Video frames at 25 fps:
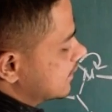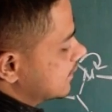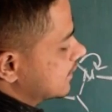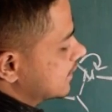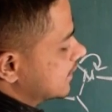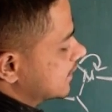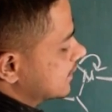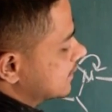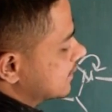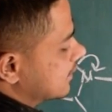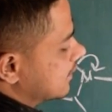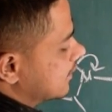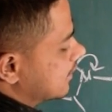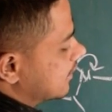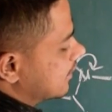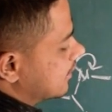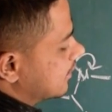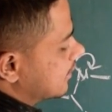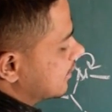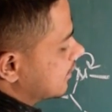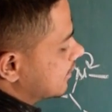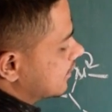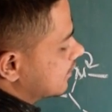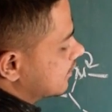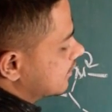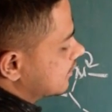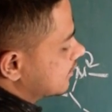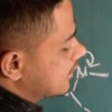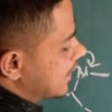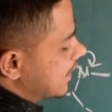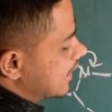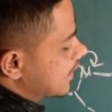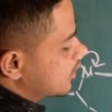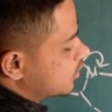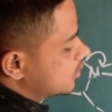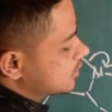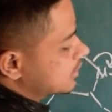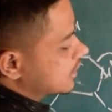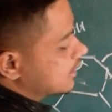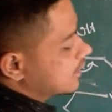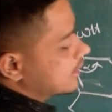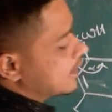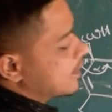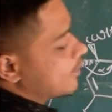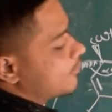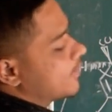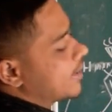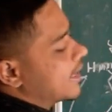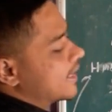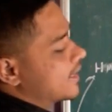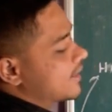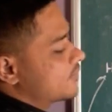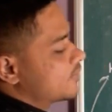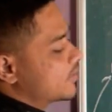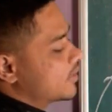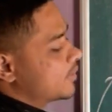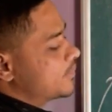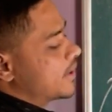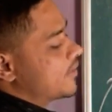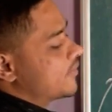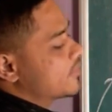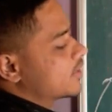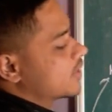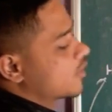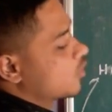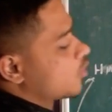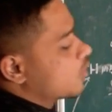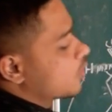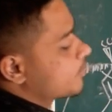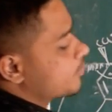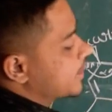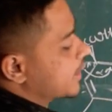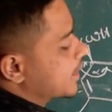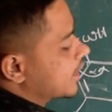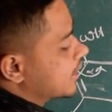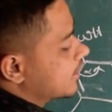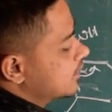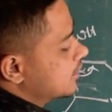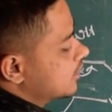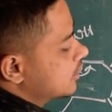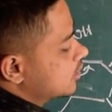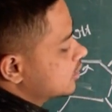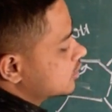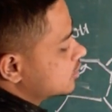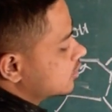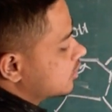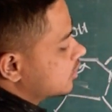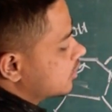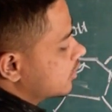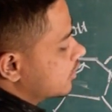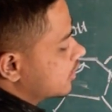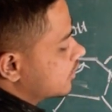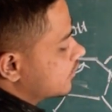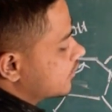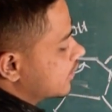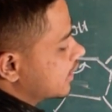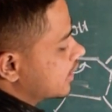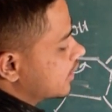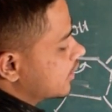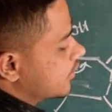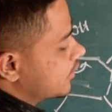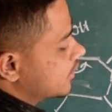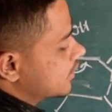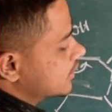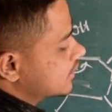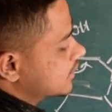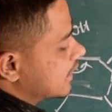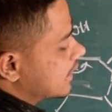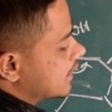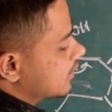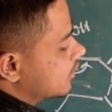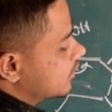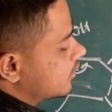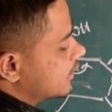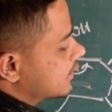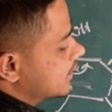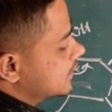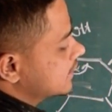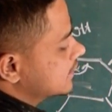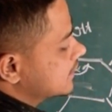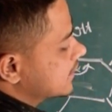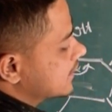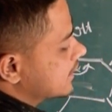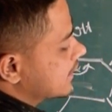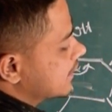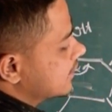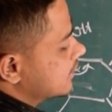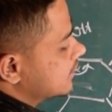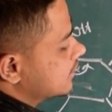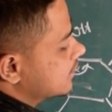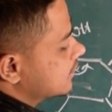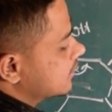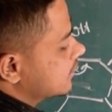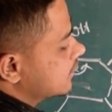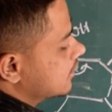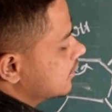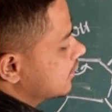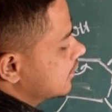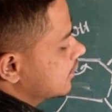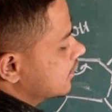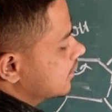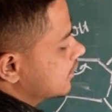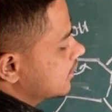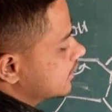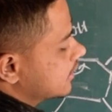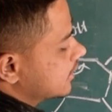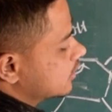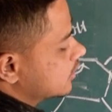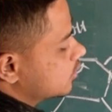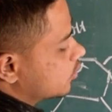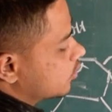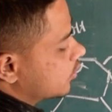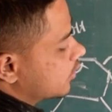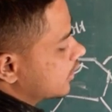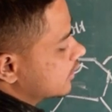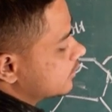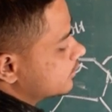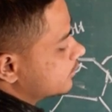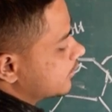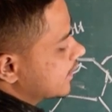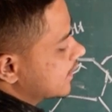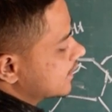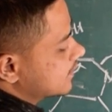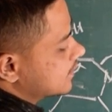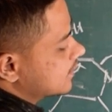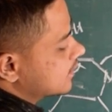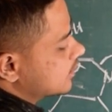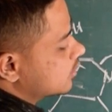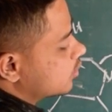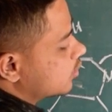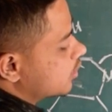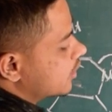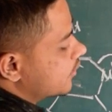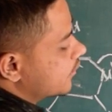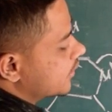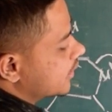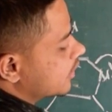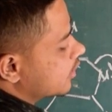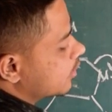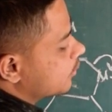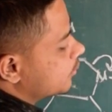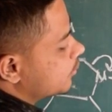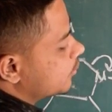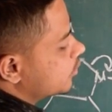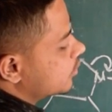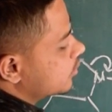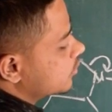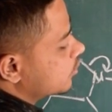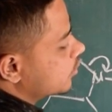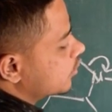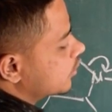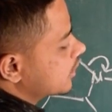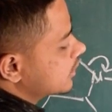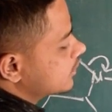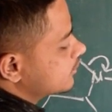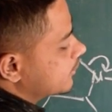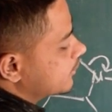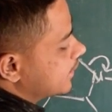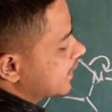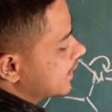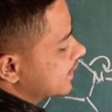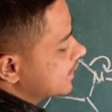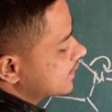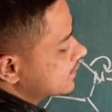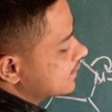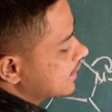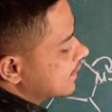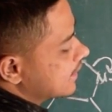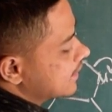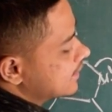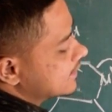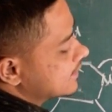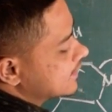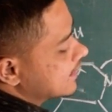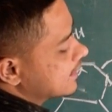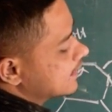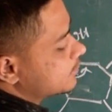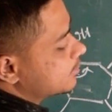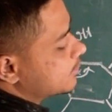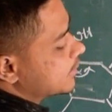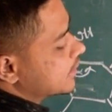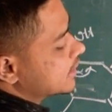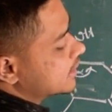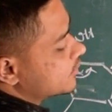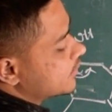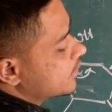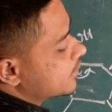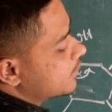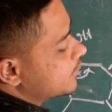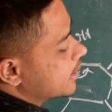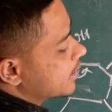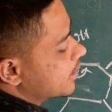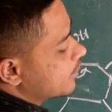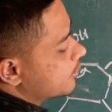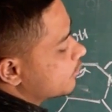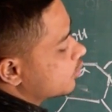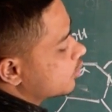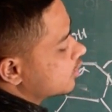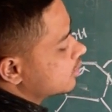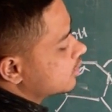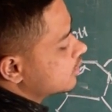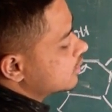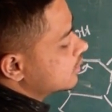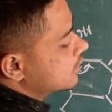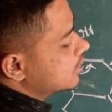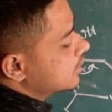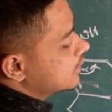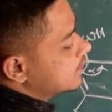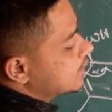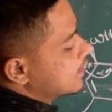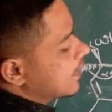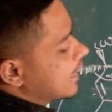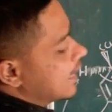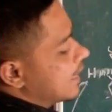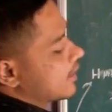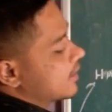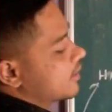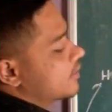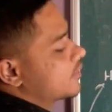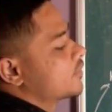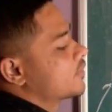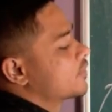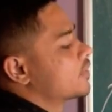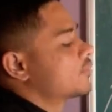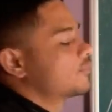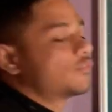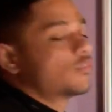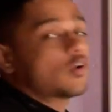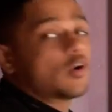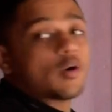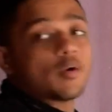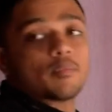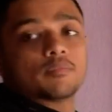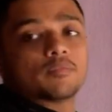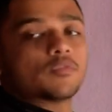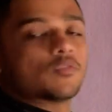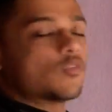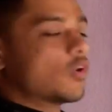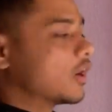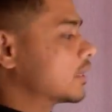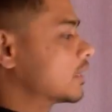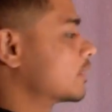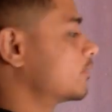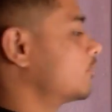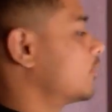This nitrogen amine will be having lone pair, so it will give its electron density. This OH minus is good leaving group, OH minus, and this H plus will be removed and it will form water